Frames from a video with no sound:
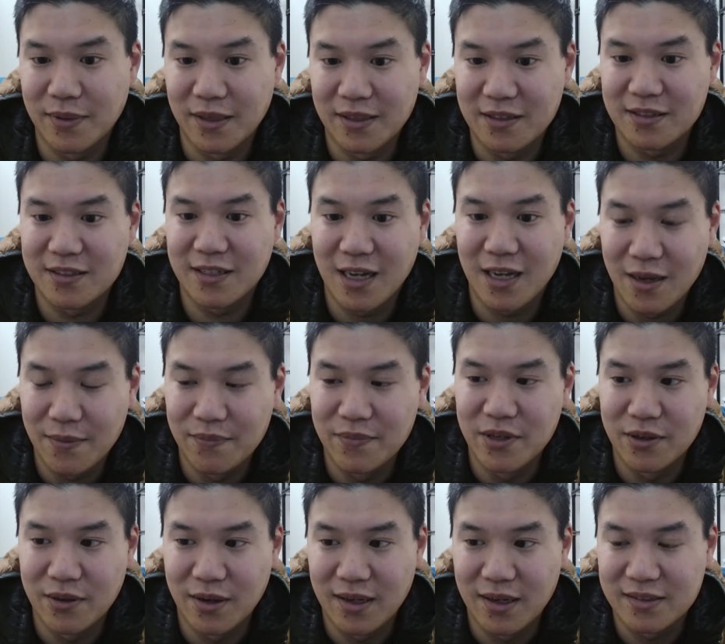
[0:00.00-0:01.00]
But at the time,
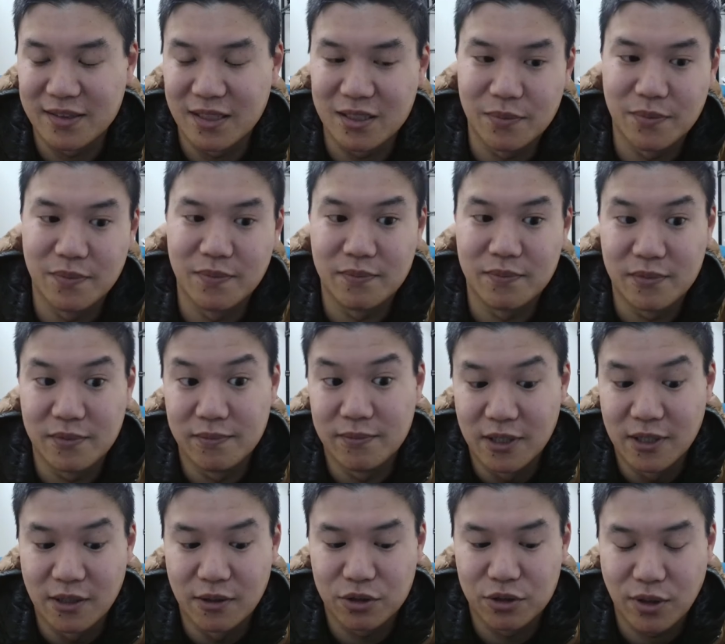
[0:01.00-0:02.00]
I essentially,
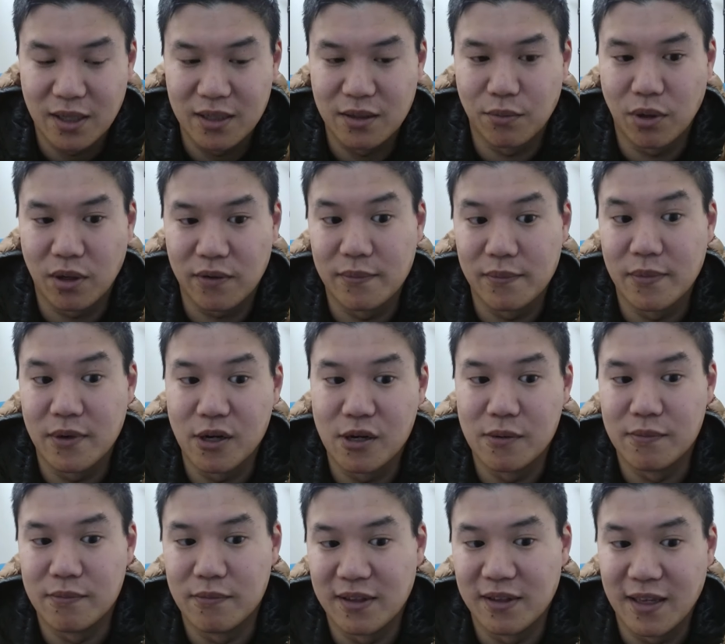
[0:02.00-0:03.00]
tried to work from
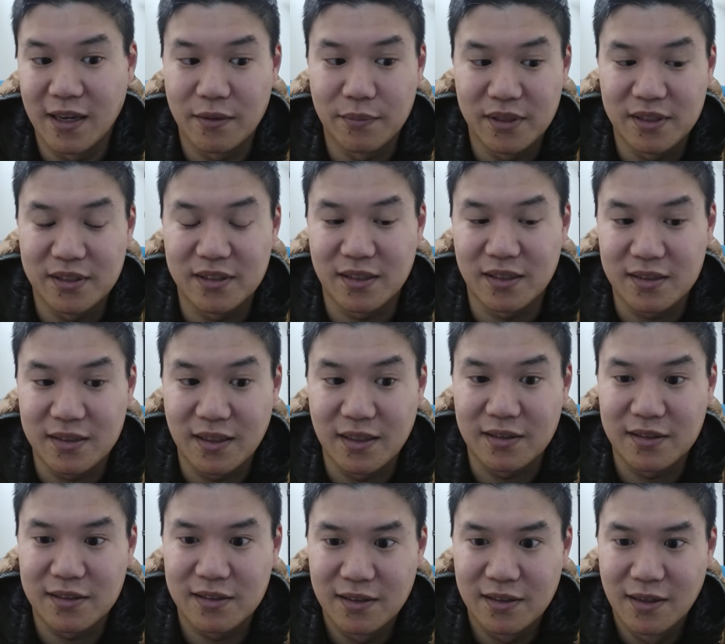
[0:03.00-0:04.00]
home without much
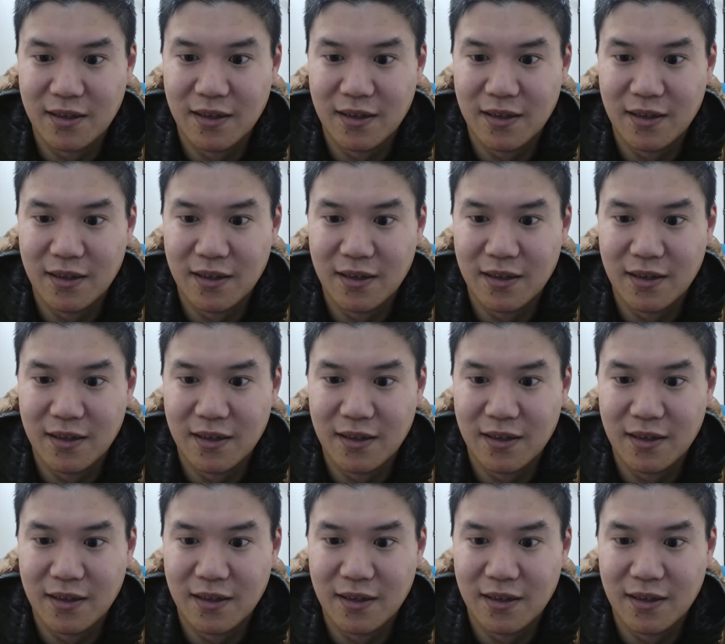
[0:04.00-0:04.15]
success.